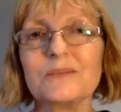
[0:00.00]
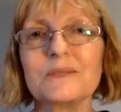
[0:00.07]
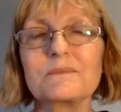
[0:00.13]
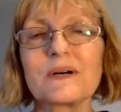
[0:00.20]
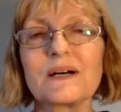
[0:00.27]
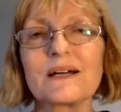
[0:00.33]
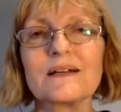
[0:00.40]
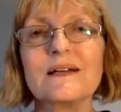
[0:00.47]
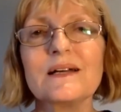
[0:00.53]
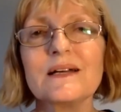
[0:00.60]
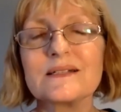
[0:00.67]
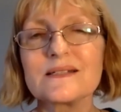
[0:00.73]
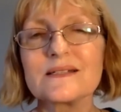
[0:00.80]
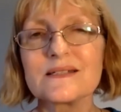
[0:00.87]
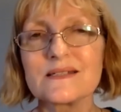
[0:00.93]
But by
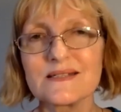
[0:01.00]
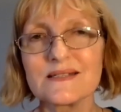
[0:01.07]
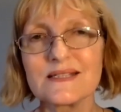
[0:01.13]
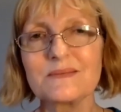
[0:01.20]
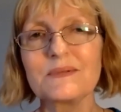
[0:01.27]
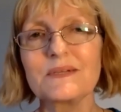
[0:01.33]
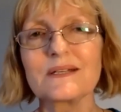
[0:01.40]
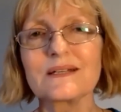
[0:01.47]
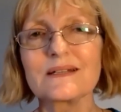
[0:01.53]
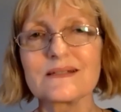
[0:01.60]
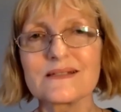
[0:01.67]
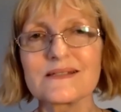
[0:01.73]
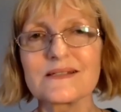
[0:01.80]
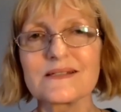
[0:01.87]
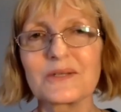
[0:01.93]
steeping
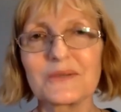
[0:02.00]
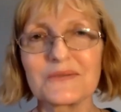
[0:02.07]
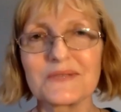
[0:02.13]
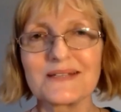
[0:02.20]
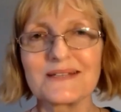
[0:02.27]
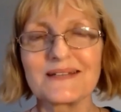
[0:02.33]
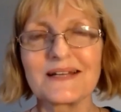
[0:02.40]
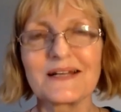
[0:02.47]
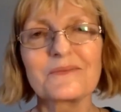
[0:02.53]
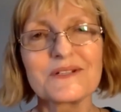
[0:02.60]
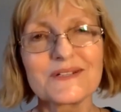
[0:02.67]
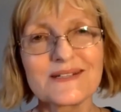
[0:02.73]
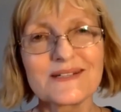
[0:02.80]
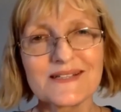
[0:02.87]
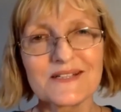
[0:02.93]
ourselves in that
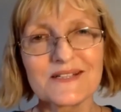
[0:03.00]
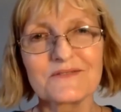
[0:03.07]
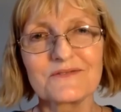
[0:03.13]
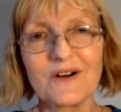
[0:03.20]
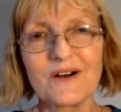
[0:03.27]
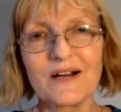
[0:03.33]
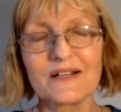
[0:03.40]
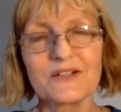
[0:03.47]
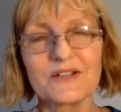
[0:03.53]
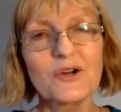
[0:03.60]
which is divine,